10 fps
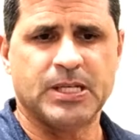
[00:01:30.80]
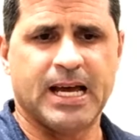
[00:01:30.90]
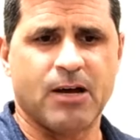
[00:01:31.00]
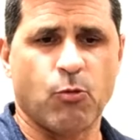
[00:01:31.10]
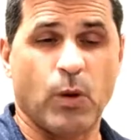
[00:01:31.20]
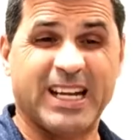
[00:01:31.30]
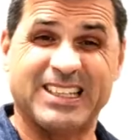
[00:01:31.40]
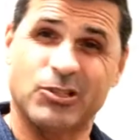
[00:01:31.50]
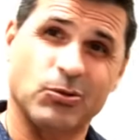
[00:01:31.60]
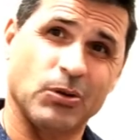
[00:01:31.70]
not
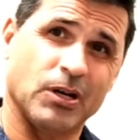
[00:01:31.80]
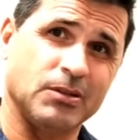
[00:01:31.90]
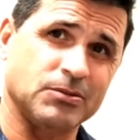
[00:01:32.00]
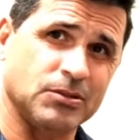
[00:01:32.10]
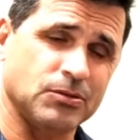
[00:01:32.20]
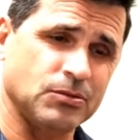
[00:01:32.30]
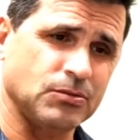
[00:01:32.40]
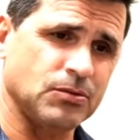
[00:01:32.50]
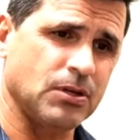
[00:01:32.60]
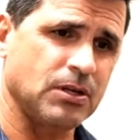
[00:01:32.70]
waiting too long
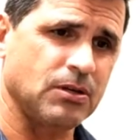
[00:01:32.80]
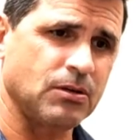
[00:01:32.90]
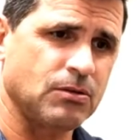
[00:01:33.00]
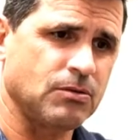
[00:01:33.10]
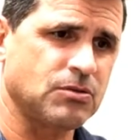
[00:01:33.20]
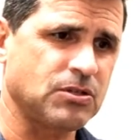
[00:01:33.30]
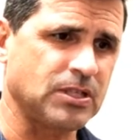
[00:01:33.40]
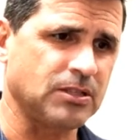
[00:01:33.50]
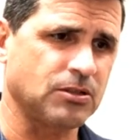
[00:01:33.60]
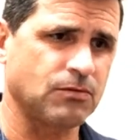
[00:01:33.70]
to
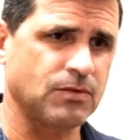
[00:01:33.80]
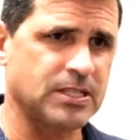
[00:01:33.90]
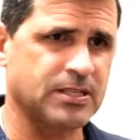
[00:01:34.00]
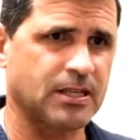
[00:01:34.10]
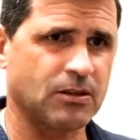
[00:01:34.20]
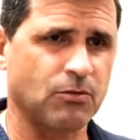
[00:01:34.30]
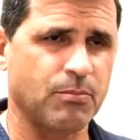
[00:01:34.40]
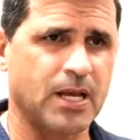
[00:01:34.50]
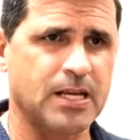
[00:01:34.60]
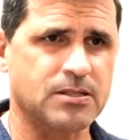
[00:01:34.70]
seek to reset their
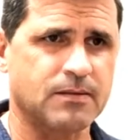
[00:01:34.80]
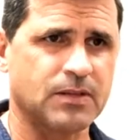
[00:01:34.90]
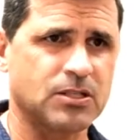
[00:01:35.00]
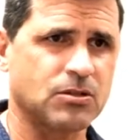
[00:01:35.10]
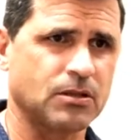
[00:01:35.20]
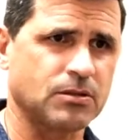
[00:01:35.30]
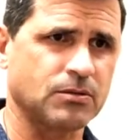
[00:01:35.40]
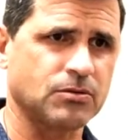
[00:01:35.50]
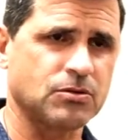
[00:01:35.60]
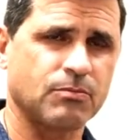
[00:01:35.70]
base. If they start to
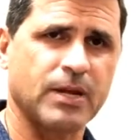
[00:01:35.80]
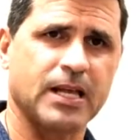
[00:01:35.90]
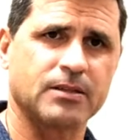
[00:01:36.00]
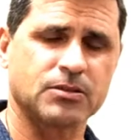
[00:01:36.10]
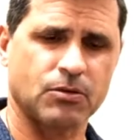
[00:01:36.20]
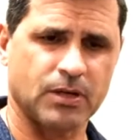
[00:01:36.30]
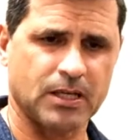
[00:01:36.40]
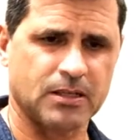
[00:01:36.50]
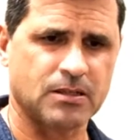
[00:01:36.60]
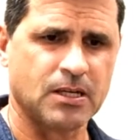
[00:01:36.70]
lose their balance, go
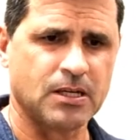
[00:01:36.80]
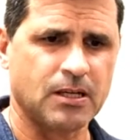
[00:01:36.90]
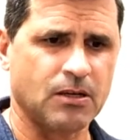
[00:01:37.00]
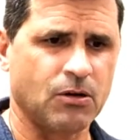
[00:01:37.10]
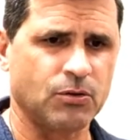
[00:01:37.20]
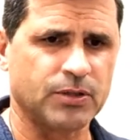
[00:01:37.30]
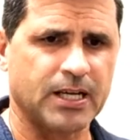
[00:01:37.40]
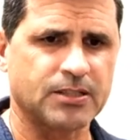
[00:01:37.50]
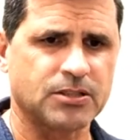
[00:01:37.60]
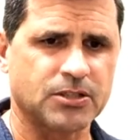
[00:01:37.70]
ahead and hold
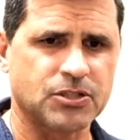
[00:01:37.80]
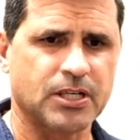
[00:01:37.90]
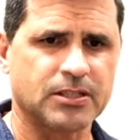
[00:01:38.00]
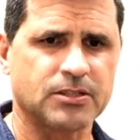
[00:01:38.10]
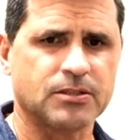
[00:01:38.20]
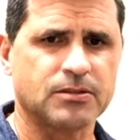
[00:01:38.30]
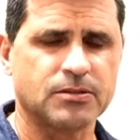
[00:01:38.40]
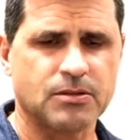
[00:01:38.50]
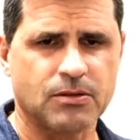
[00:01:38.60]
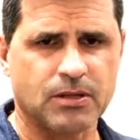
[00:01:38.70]
on, touch on to
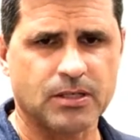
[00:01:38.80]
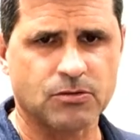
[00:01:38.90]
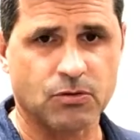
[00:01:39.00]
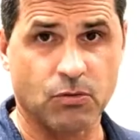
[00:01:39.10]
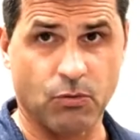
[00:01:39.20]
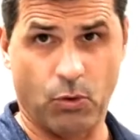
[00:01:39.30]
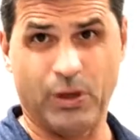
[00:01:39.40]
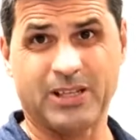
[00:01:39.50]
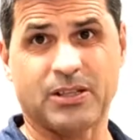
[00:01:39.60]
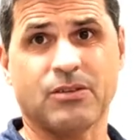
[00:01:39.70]
things
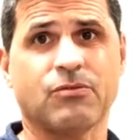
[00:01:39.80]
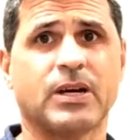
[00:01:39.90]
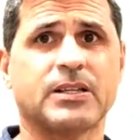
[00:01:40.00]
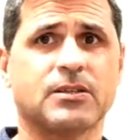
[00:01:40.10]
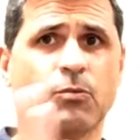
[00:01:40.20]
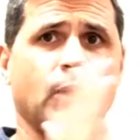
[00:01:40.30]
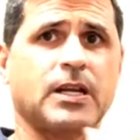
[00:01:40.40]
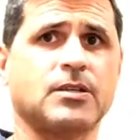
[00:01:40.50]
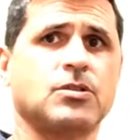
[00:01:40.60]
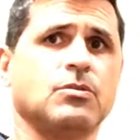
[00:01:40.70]
quickly rather than
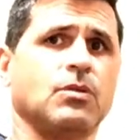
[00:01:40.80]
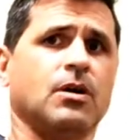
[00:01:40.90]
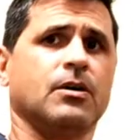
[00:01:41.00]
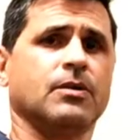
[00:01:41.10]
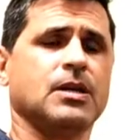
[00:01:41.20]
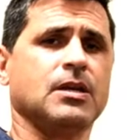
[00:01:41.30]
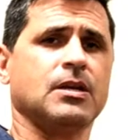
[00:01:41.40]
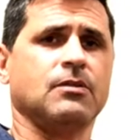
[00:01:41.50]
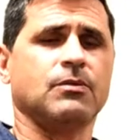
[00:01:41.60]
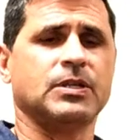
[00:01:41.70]
waiting too long
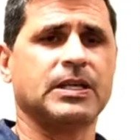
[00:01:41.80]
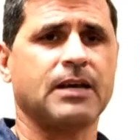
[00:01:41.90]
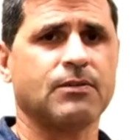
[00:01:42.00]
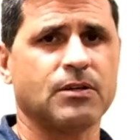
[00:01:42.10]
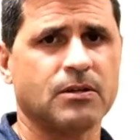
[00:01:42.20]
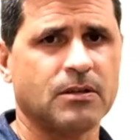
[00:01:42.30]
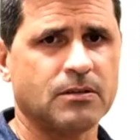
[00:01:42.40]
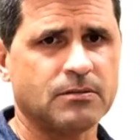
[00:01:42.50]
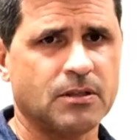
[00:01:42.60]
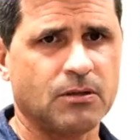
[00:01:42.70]
and really having
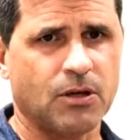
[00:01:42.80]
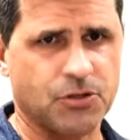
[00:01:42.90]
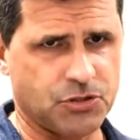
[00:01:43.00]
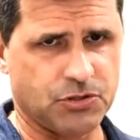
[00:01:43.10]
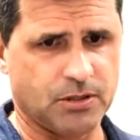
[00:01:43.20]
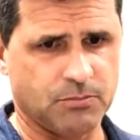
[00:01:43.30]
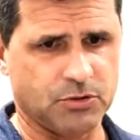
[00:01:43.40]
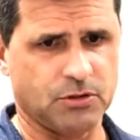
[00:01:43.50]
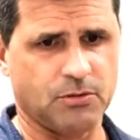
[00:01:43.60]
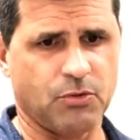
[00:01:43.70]
a large
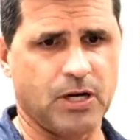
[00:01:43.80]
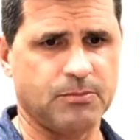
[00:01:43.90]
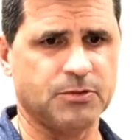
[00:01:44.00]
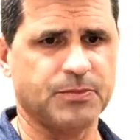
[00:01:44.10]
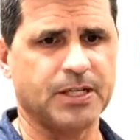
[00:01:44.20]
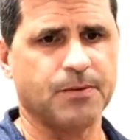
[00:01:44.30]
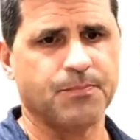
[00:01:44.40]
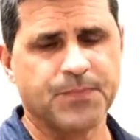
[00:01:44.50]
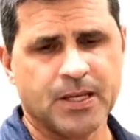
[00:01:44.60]
stumble or a problem there.